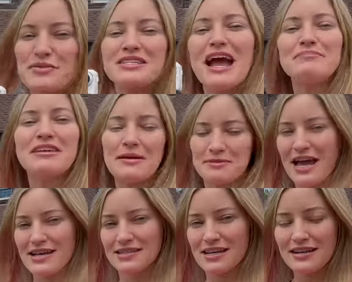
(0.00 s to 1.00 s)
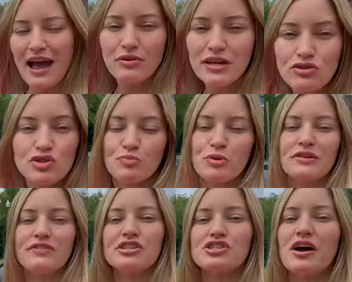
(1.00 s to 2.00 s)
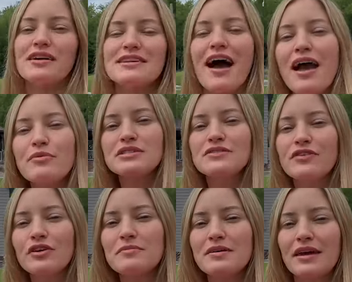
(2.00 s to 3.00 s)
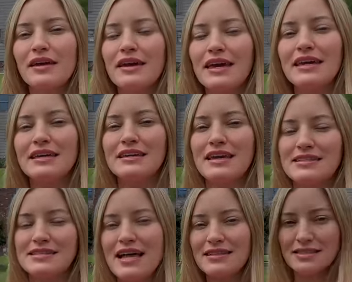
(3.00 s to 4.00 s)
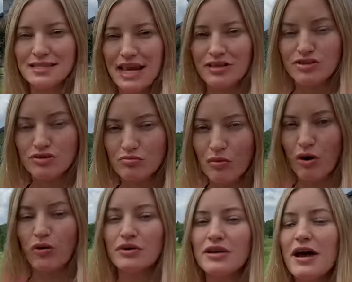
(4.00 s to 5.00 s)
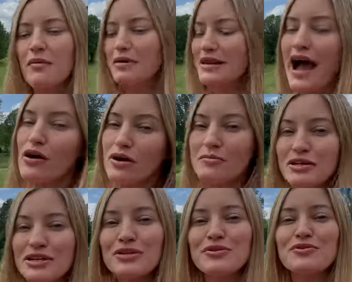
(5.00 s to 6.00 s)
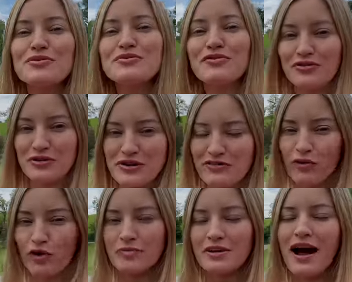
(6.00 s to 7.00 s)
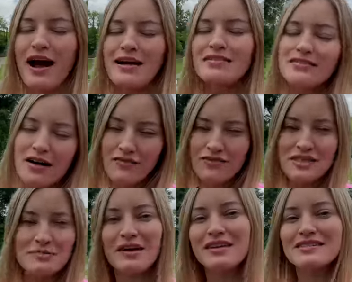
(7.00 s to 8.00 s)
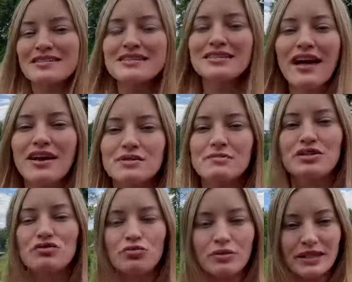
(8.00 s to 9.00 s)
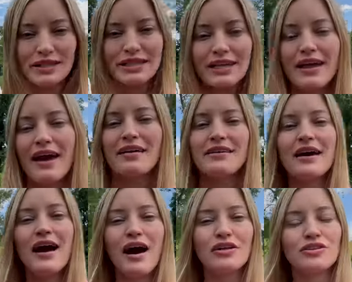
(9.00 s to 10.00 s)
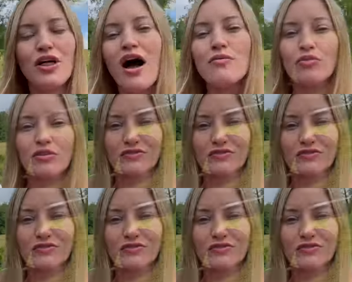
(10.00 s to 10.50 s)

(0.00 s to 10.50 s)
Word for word: it's time to keep testing. Now in those previous shots, I was filming in a set standard mode, but now I'm gonna use freeform and I love this because this allows me to really get a lot more